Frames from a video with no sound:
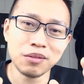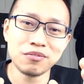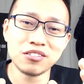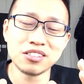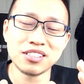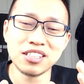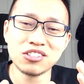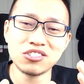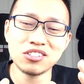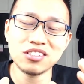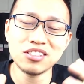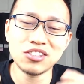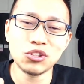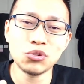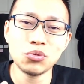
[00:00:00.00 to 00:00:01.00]

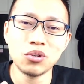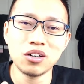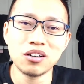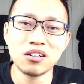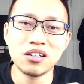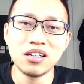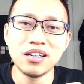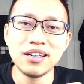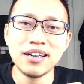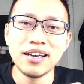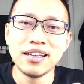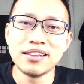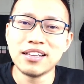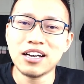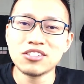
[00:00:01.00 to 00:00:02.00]
conversation, you are
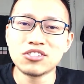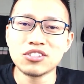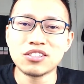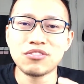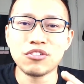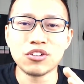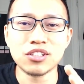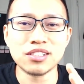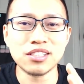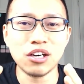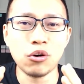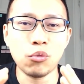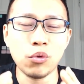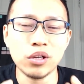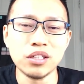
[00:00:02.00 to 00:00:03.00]
not just focusing
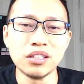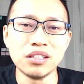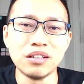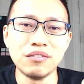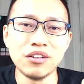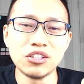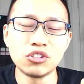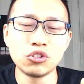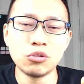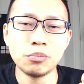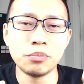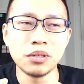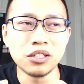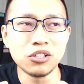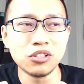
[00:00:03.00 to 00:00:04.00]
on one individual,
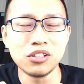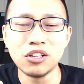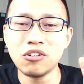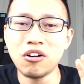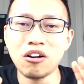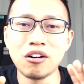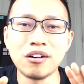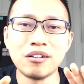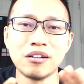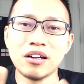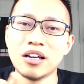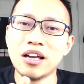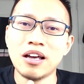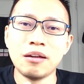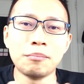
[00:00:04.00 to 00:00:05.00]
but there are
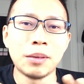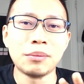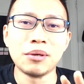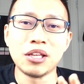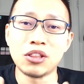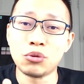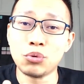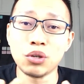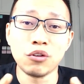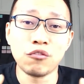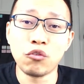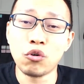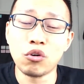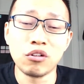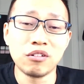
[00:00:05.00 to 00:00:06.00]
maybe 3 or
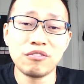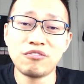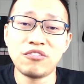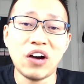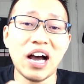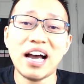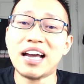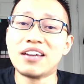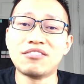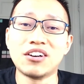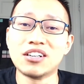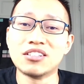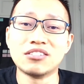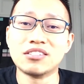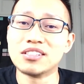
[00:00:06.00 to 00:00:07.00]
4 or 5
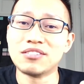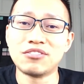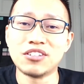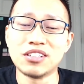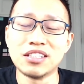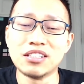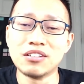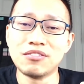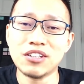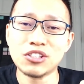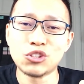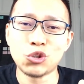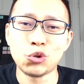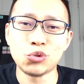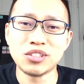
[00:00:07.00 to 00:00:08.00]
other different
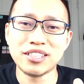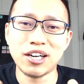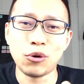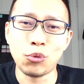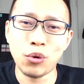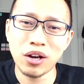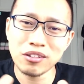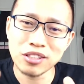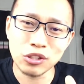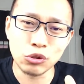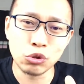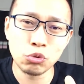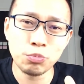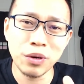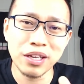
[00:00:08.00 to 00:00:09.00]
individuals around the
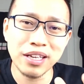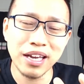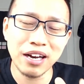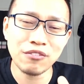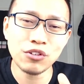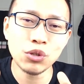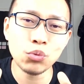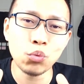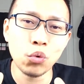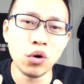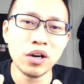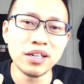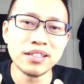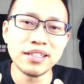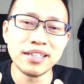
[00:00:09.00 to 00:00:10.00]
group, and
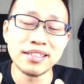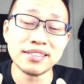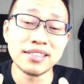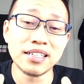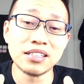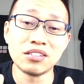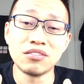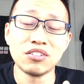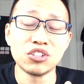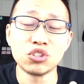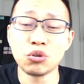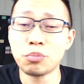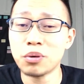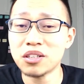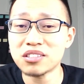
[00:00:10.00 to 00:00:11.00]
everyone is an
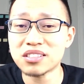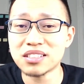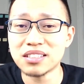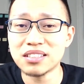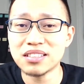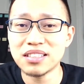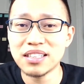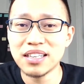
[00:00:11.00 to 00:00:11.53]
individual person.